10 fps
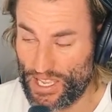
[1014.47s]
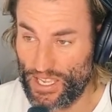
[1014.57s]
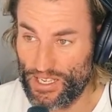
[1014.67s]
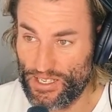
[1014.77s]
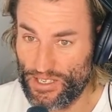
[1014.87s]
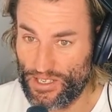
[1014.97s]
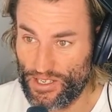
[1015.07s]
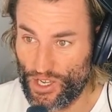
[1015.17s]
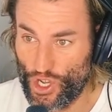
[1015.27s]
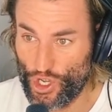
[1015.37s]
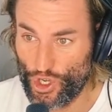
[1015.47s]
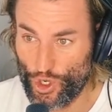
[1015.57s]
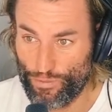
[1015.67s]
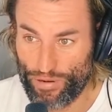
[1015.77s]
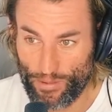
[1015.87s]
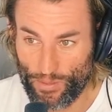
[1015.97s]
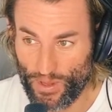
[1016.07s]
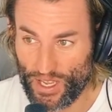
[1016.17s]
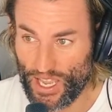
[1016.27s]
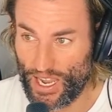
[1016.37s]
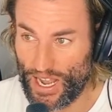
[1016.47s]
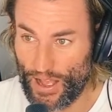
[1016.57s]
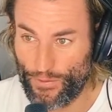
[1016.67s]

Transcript: because you'll probably get